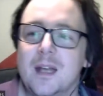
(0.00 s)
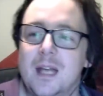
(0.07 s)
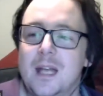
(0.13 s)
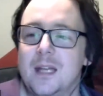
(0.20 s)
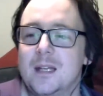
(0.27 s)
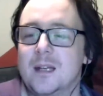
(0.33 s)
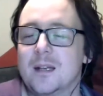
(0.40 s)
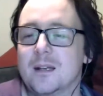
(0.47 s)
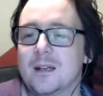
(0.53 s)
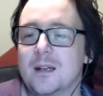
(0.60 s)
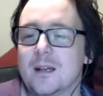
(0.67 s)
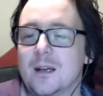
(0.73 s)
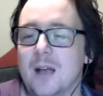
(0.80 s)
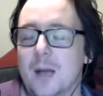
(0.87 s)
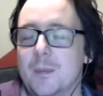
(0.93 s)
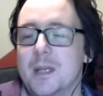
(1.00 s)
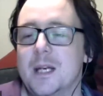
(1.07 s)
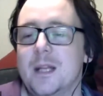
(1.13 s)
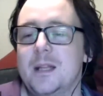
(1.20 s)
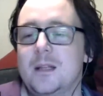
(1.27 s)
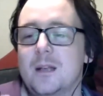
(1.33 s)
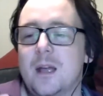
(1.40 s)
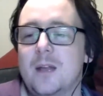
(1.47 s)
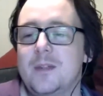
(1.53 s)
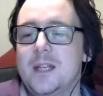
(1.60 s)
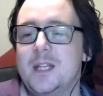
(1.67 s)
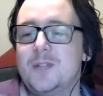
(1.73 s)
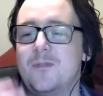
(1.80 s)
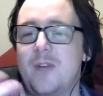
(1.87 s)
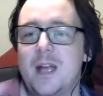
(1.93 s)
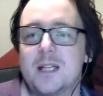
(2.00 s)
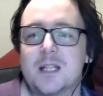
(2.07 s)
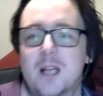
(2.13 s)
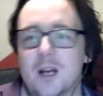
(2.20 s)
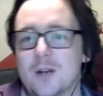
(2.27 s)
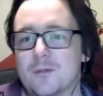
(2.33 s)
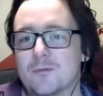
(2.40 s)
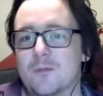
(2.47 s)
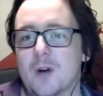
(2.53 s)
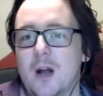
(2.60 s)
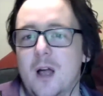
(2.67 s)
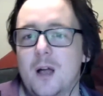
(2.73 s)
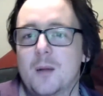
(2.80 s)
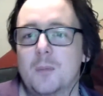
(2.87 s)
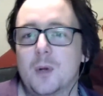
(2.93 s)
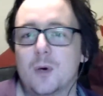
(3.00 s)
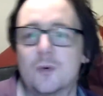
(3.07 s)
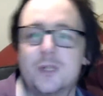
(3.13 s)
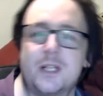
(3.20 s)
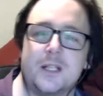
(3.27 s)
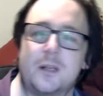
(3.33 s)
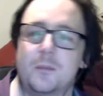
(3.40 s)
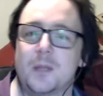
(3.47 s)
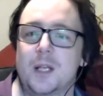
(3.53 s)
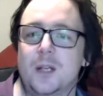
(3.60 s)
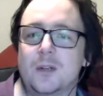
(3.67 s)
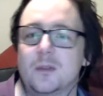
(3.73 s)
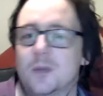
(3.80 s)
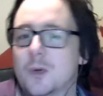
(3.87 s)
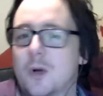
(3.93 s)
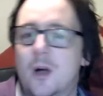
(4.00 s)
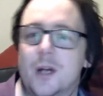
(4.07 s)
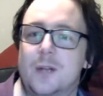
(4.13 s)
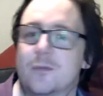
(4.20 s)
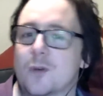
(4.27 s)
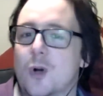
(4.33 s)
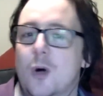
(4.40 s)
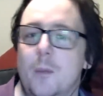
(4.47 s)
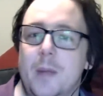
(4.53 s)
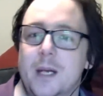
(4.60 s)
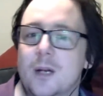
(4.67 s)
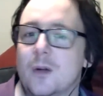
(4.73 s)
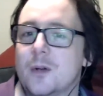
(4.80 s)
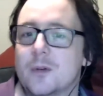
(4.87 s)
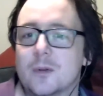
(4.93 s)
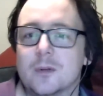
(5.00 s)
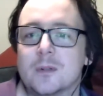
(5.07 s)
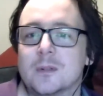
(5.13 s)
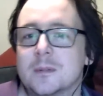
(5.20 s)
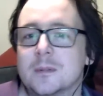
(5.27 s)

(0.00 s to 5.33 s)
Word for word: Yeah. It, I mean, is, are these vets kind of reliable, or is it something you you can't even comment on? Or